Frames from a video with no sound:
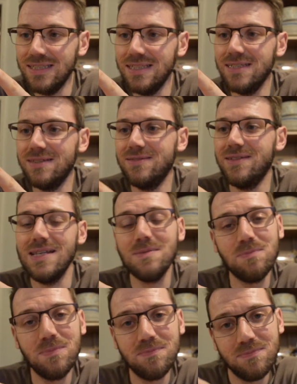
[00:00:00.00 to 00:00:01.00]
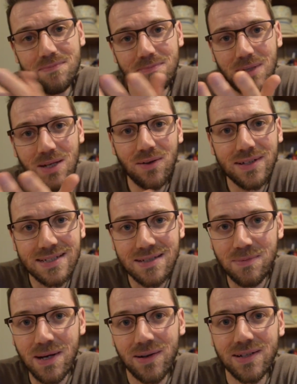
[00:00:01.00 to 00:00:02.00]
You know, that's be honest
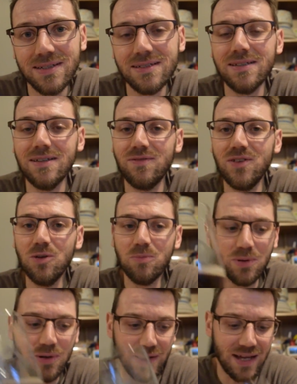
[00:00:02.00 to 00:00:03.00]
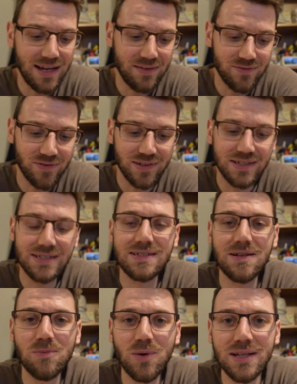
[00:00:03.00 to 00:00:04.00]
about it. If you put that in front of
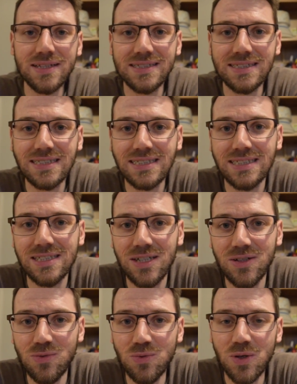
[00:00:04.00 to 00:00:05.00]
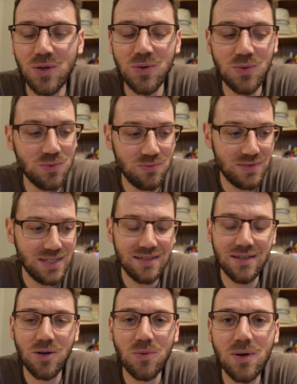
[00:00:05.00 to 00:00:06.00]
someone who, who
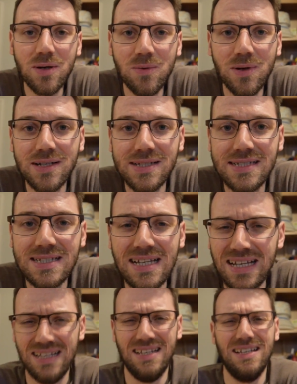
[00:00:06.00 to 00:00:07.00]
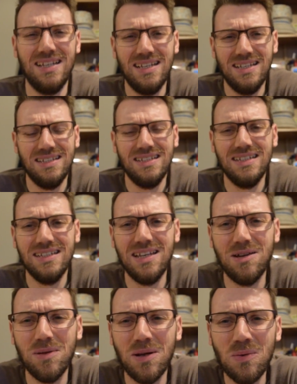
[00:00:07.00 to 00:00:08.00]
didn't know what it was,
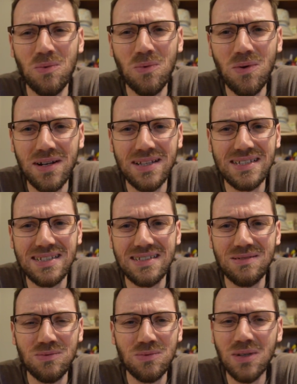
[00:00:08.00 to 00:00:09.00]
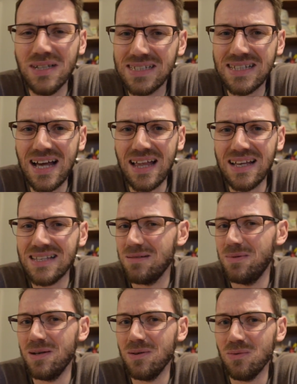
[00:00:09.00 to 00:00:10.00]
they're like, what is what is that? That's a
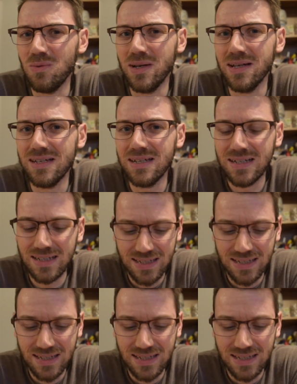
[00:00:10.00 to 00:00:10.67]
bit weird.